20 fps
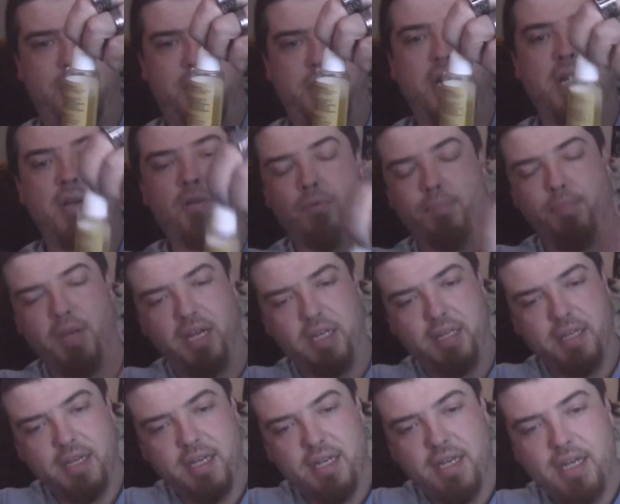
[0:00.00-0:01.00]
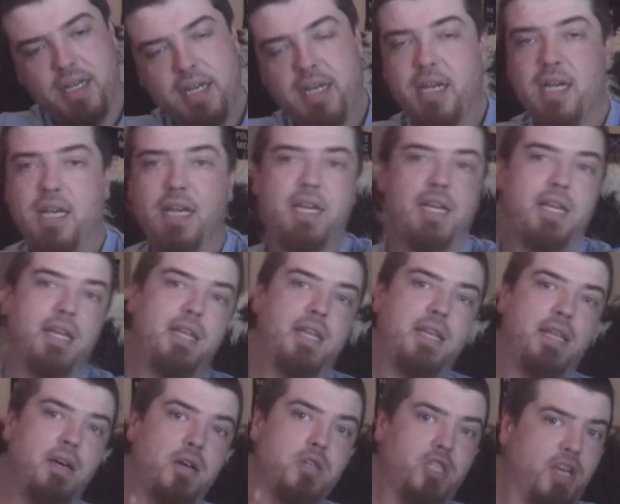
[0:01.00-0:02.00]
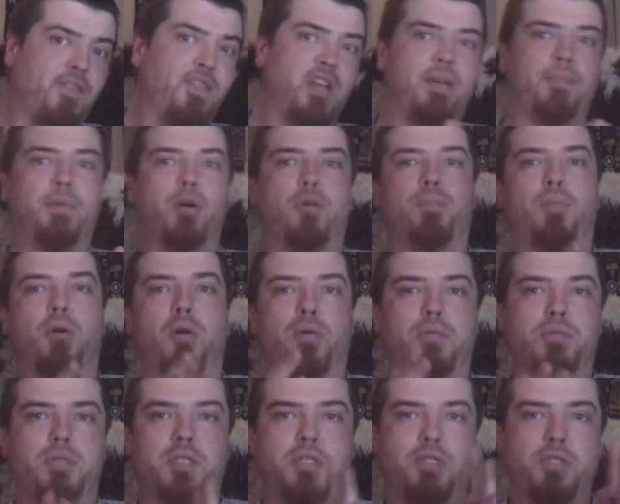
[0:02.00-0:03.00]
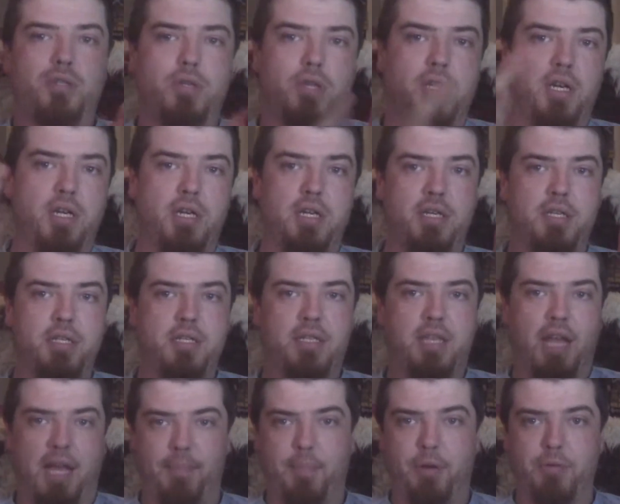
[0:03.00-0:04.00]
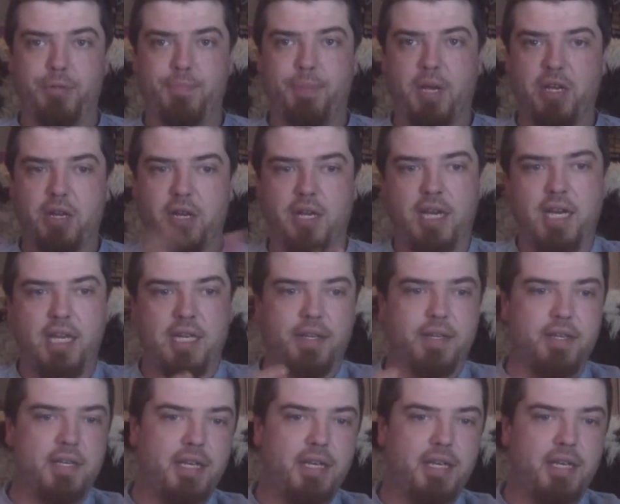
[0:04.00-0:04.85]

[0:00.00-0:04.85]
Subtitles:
home baked, are 70ml bottles, so they're 10ml bigger again.